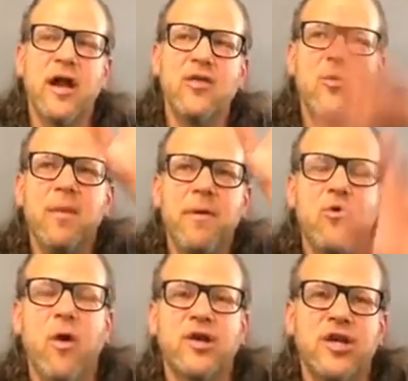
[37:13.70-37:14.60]
any of the repeat
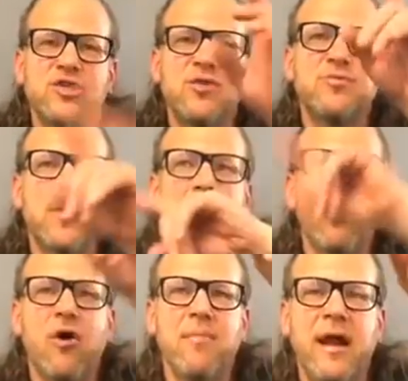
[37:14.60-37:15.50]
questions, you've probably
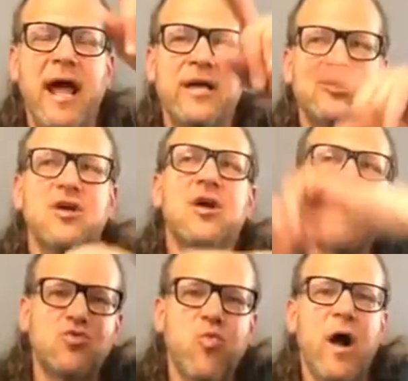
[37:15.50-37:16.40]
already been asked.
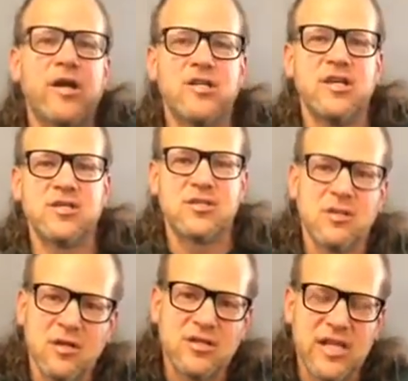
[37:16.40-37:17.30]
Just watch this.
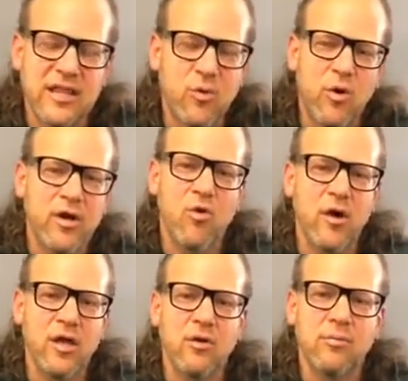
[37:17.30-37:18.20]
It's not that we're
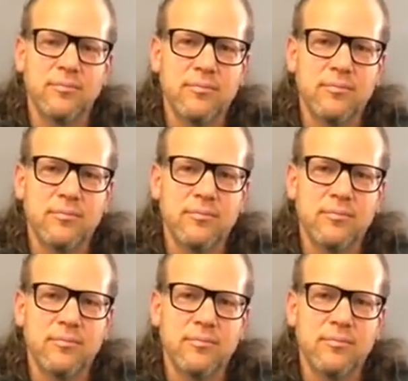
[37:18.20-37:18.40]
ignoring you.